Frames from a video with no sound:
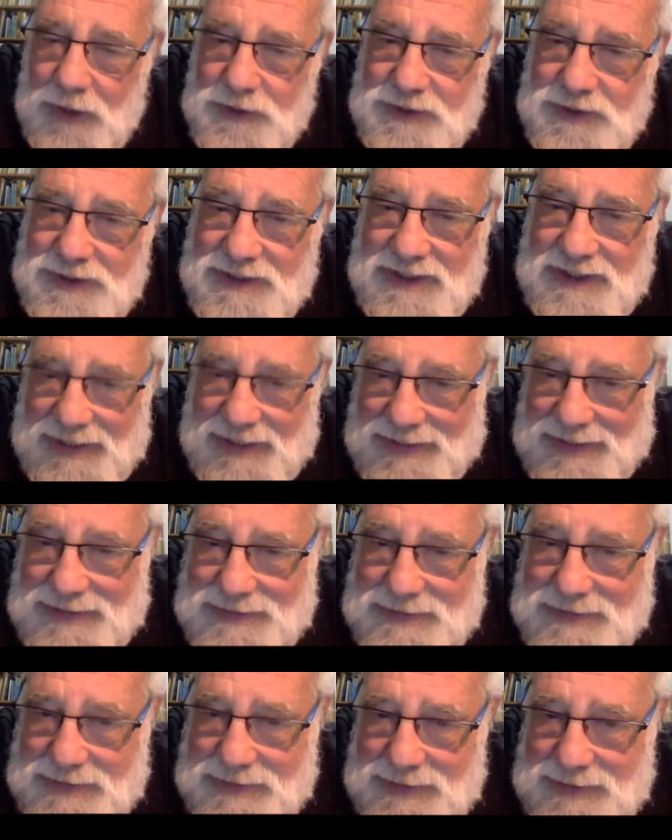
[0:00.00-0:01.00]
the
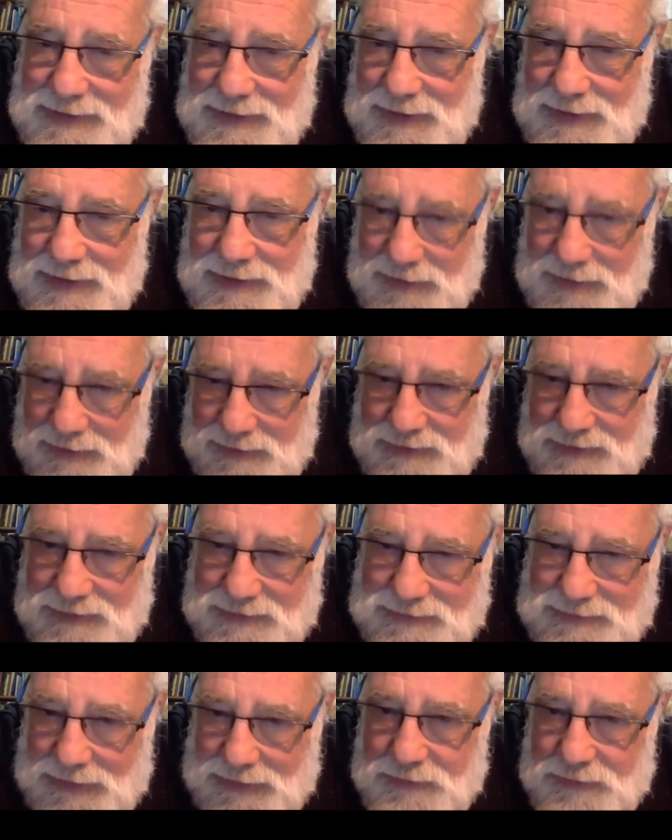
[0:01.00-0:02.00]
east,
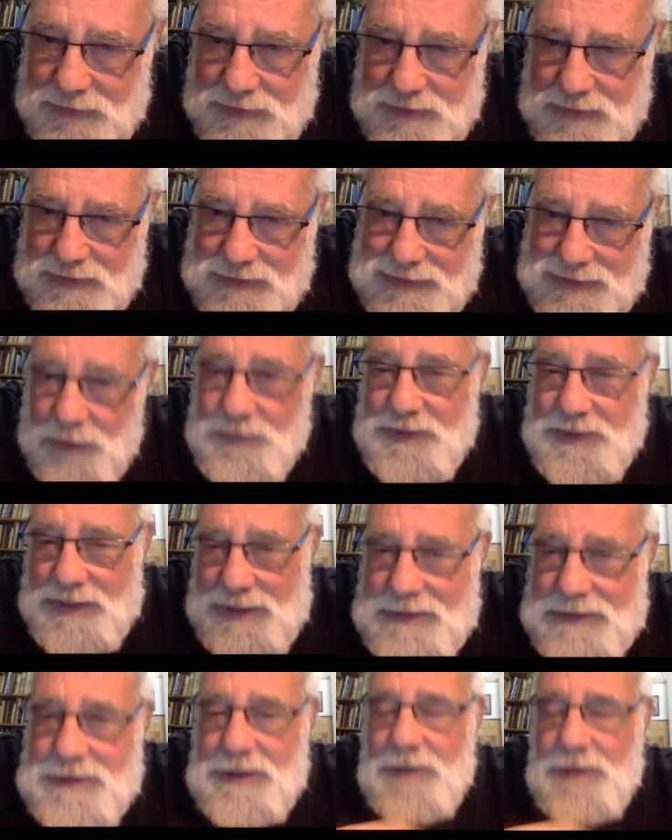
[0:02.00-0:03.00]
the
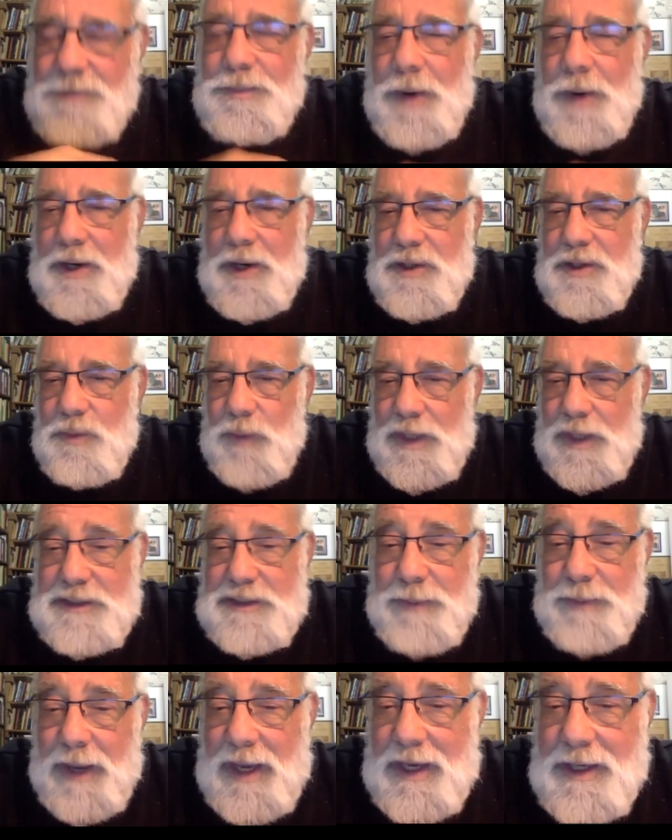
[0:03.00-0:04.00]
southeastern part of the West
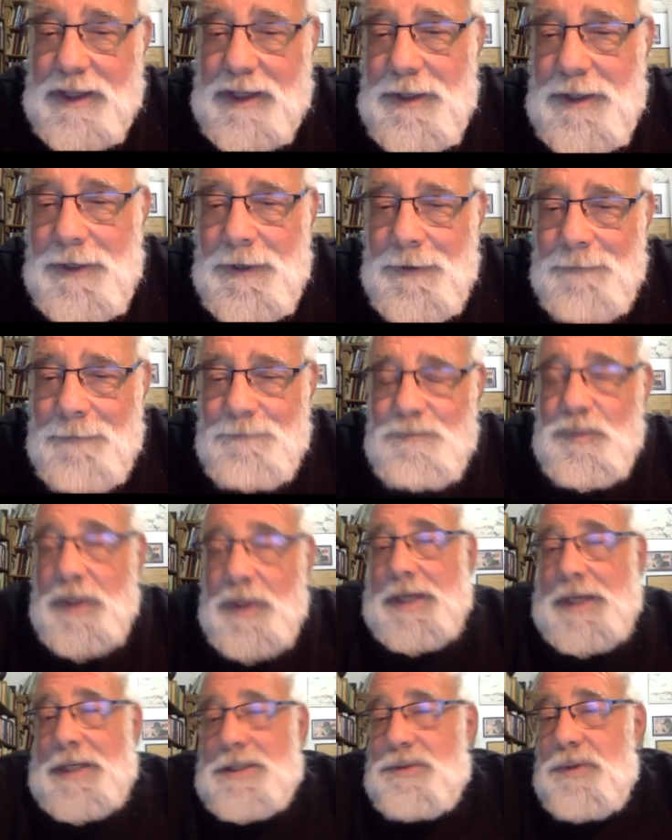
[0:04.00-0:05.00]
Bank, that
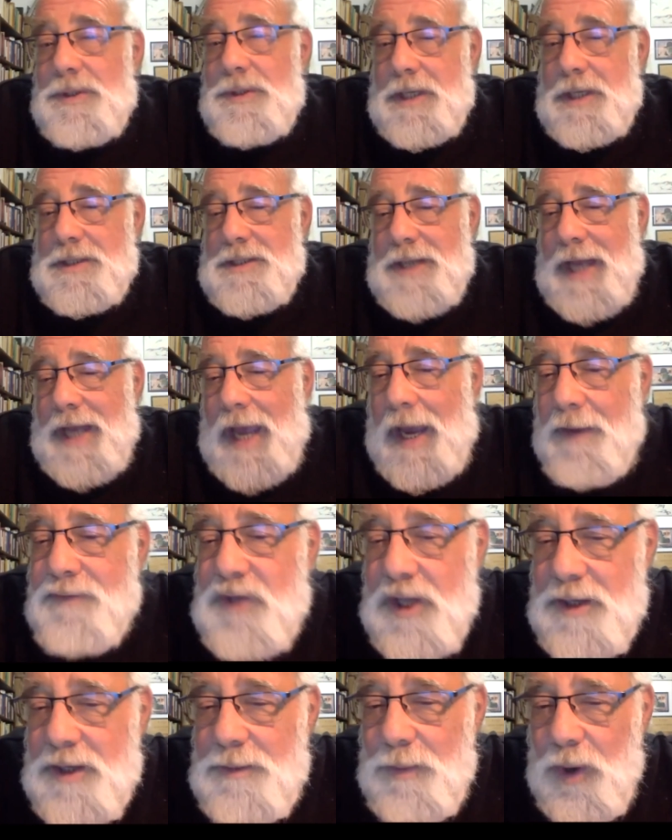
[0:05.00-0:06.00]
Israel doesn't have
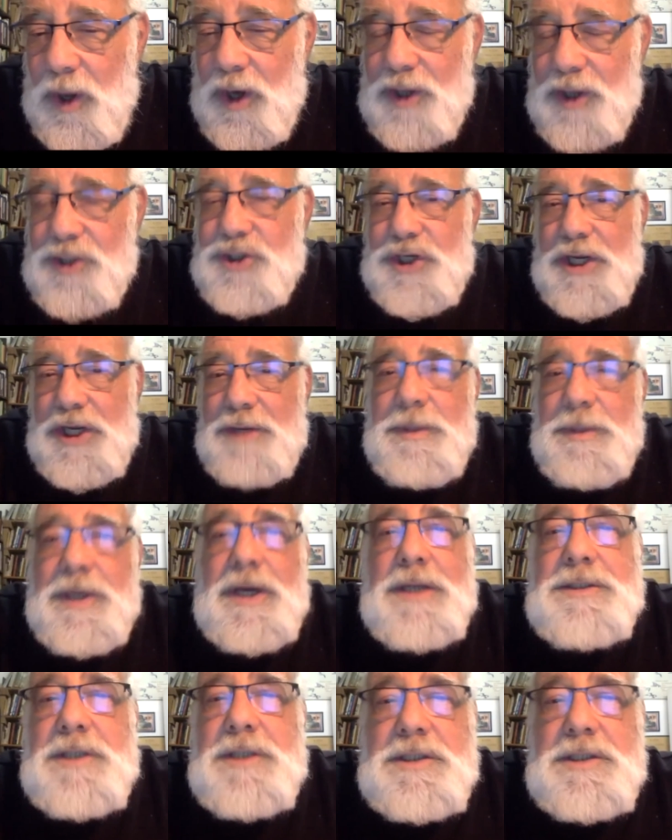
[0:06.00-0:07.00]
to demolish in
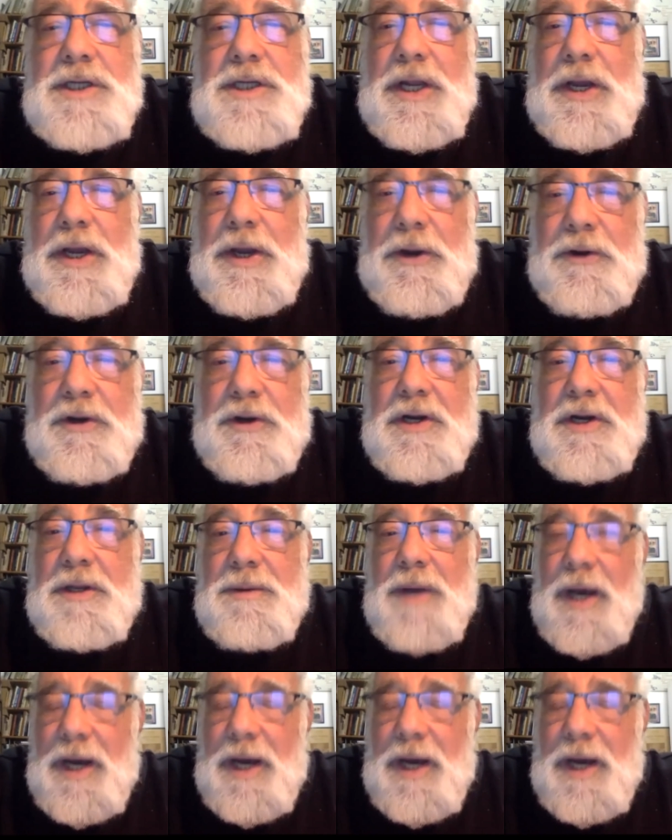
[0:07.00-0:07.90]
because it's declared a